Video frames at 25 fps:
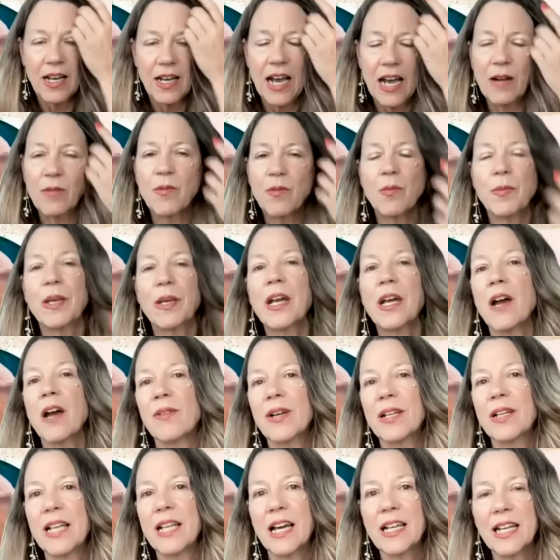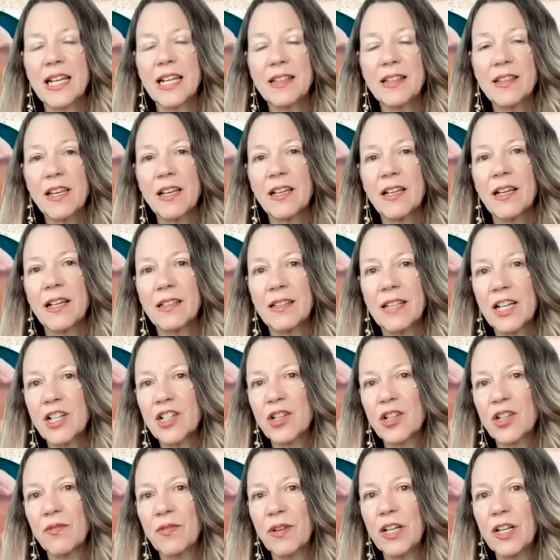and we'll be covering that in the
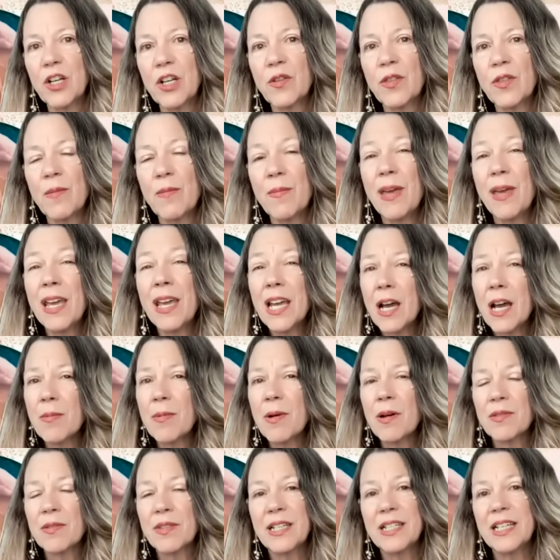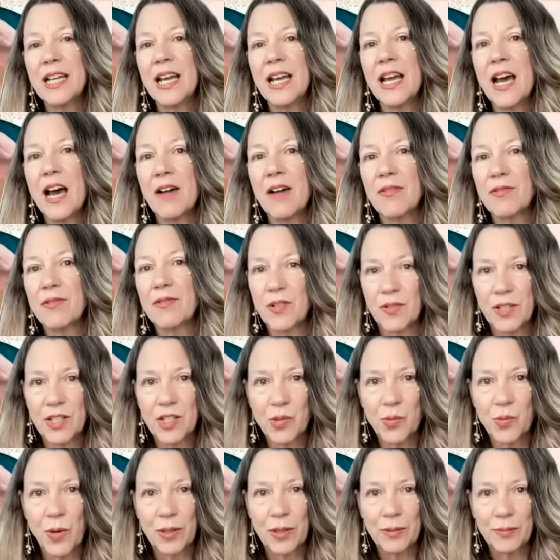election video that may come out the day after
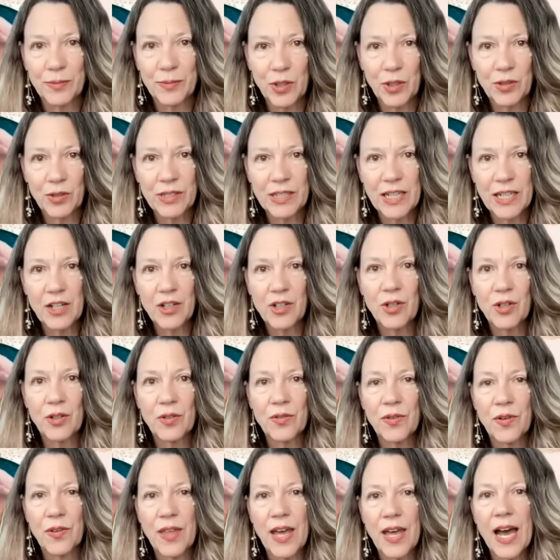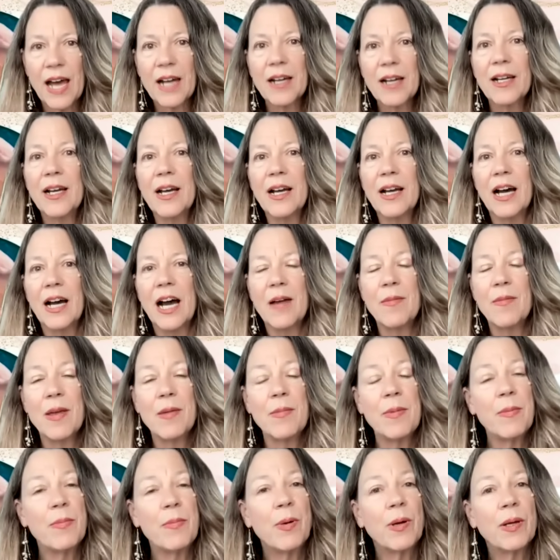this one. So stay tuned for that. I may
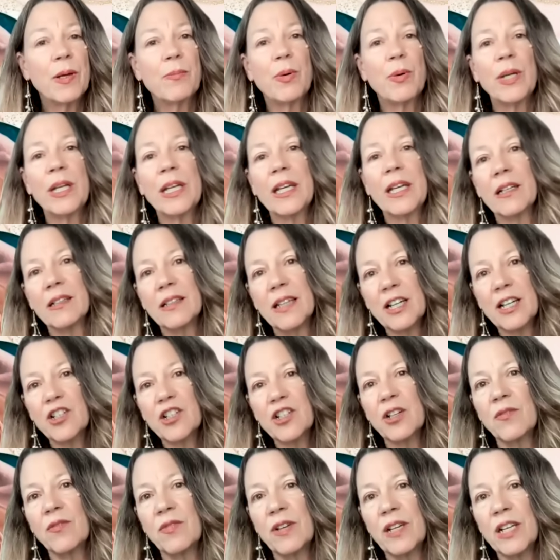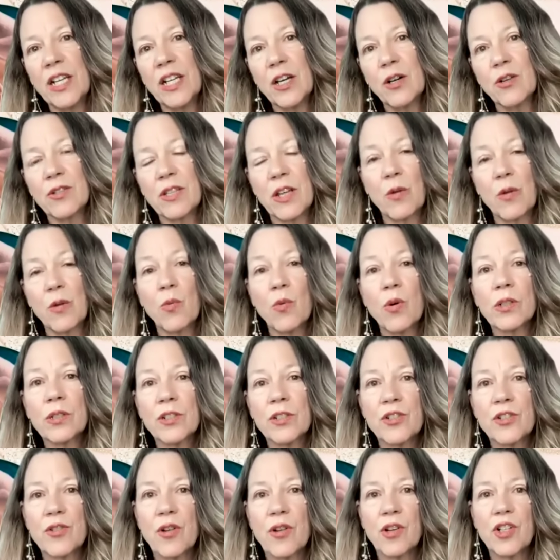be putting election videos and world
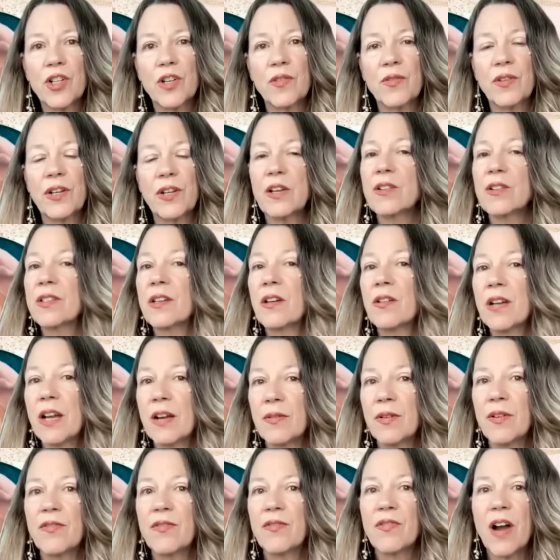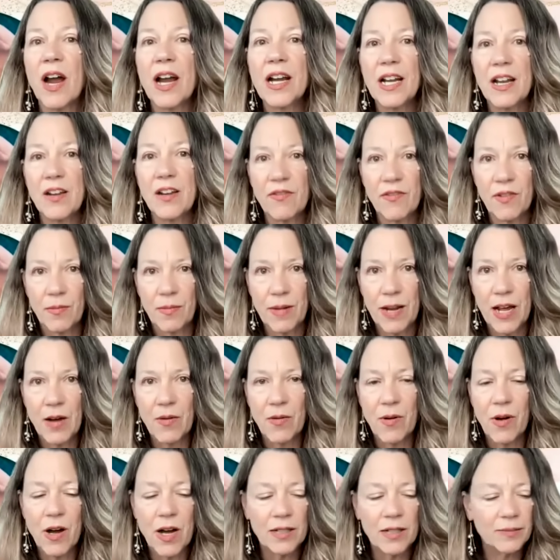astrology videos out every Friday from
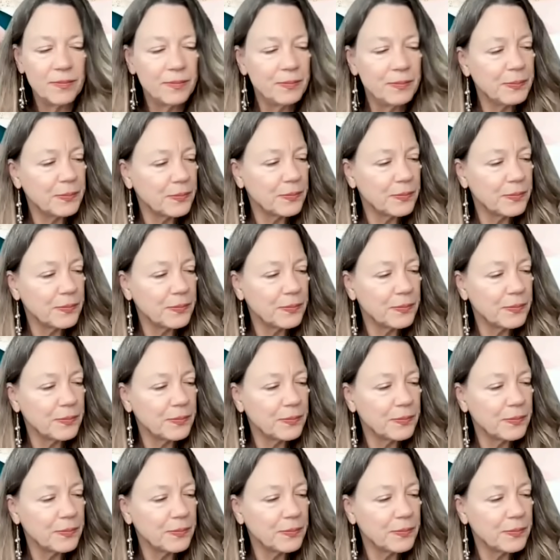now on.